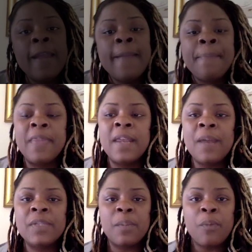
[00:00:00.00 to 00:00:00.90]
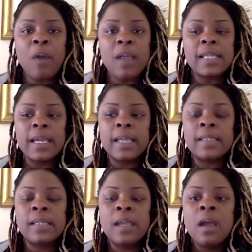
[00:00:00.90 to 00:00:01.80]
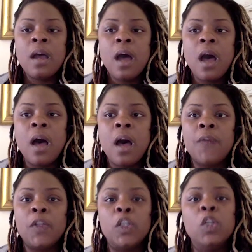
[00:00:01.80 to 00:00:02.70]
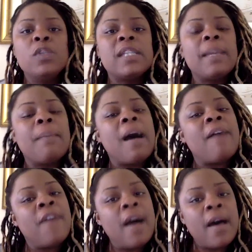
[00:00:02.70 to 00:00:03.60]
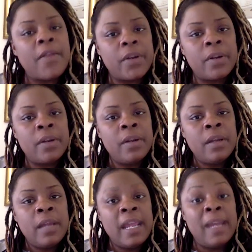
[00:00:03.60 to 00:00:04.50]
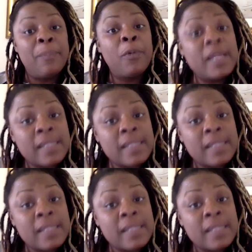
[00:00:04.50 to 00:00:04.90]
And then I was in the process of losing my father in prison.